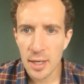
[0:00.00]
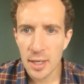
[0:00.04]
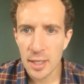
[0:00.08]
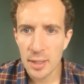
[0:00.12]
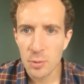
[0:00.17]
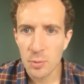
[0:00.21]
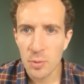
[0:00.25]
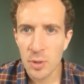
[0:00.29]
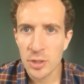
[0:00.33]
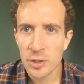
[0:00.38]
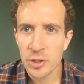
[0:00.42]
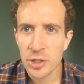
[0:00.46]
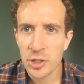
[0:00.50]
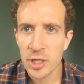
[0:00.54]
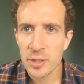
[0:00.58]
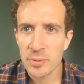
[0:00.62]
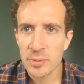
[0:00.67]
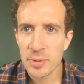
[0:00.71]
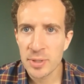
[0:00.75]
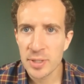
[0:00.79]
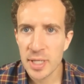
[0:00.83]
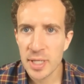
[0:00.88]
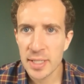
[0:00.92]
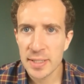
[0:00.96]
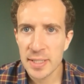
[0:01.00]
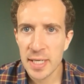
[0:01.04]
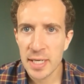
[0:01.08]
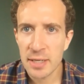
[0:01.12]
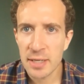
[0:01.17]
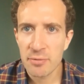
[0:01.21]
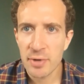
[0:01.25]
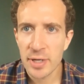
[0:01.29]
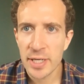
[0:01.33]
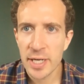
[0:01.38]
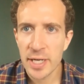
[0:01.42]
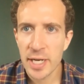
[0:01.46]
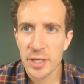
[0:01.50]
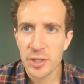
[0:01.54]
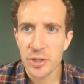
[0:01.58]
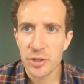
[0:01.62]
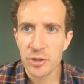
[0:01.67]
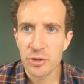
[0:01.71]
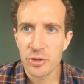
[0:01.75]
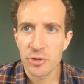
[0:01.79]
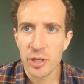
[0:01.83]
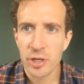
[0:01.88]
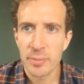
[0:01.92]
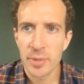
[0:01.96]
one gentleman said he's had radiation
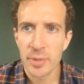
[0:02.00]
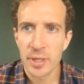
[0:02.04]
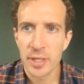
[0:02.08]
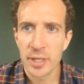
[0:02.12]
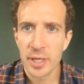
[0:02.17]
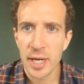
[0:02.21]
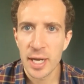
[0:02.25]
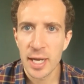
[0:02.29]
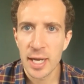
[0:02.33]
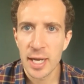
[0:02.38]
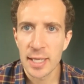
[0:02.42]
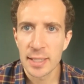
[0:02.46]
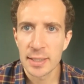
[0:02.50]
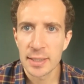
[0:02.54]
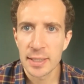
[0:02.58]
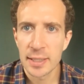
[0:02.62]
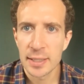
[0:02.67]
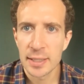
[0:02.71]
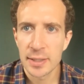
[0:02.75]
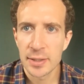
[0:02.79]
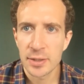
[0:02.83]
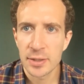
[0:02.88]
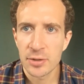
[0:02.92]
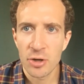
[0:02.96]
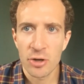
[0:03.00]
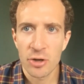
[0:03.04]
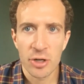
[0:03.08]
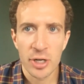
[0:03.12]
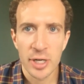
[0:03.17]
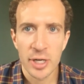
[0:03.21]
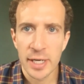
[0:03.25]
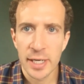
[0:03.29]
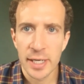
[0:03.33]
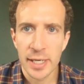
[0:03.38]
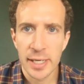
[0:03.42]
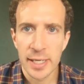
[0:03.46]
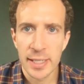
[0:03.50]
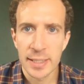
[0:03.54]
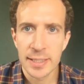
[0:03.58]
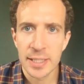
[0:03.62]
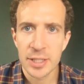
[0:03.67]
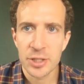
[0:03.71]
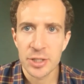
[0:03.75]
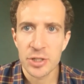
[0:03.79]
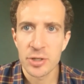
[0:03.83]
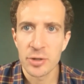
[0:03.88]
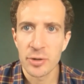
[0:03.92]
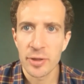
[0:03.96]
treatment and he's not on any
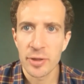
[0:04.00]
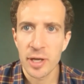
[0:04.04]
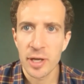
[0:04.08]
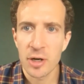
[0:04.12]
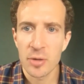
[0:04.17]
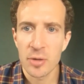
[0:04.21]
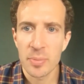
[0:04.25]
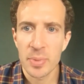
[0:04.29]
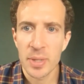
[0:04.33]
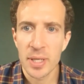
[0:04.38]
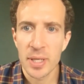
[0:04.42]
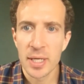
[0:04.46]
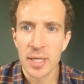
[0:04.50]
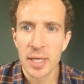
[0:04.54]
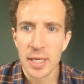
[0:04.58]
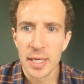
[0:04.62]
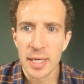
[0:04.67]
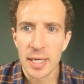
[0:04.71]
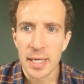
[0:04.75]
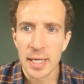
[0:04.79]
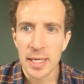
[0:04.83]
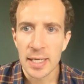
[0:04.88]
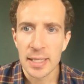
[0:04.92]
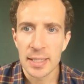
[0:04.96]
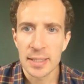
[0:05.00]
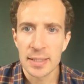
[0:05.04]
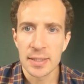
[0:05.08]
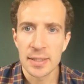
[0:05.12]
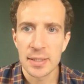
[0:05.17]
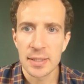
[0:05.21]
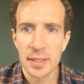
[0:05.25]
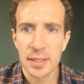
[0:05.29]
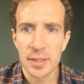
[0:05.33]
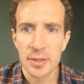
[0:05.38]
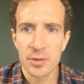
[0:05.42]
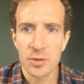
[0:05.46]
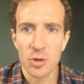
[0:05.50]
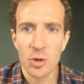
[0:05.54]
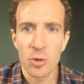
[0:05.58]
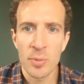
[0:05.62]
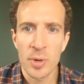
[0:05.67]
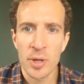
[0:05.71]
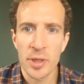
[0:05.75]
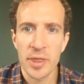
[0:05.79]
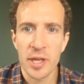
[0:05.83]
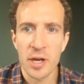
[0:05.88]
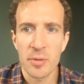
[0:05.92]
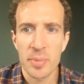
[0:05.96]
additional therapy. Is
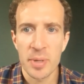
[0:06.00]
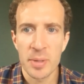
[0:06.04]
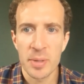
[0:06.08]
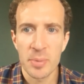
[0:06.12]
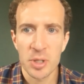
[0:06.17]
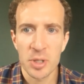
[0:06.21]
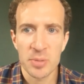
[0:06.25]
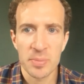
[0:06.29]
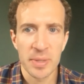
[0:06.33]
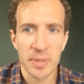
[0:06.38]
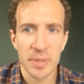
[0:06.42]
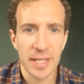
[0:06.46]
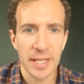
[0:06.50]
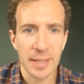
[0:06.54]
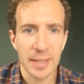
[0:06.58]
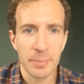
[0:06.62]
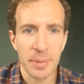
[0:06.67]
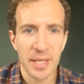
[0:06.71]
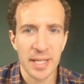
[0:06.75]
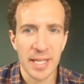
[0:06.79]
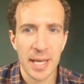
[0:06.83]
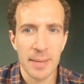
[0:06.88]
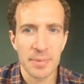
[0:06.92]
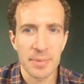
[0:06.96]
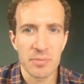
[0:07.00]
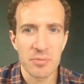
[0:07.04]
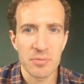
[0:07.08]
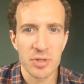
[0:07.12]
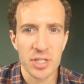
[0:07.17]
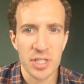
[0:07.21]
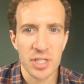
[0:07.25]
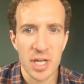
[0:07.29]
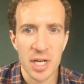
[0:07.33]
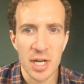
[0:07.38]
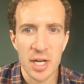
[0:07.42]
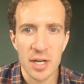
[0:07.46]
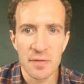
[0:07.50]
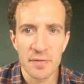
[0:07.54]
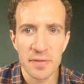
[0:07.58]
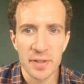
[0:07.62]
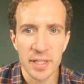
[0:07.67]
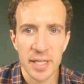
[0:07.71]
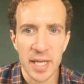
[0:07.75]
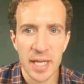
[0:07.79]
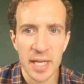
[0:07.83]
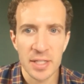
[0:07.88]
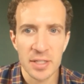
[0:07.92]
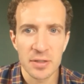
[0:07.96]
hormone therapy possibly being kept in reserve in
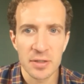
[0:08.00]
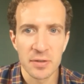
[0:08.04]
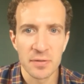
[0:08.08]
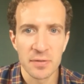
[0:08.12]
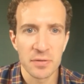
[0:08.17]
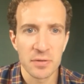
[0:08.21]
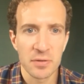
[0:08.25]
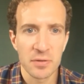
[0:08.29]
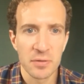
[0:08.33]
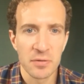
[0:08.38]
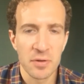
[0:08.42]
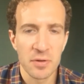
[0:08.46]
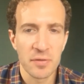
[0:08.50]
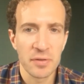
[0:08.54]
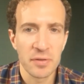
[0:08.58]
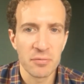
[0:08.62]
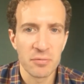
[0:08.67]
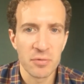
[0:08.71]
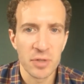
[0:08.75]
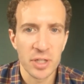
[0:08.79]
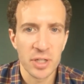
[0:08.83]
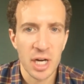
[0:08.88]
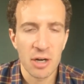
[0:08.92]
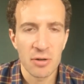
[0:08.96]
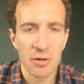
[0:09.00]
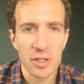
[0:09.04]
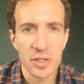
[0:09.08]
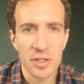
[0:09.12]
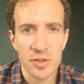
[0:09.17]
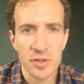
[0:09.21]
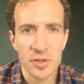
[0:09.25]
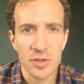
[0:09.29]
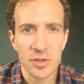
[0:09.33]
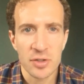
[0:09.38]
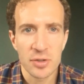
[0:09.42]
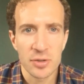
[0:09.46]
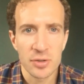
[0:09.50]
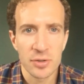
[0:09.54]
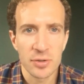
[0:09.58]
case of recurrence?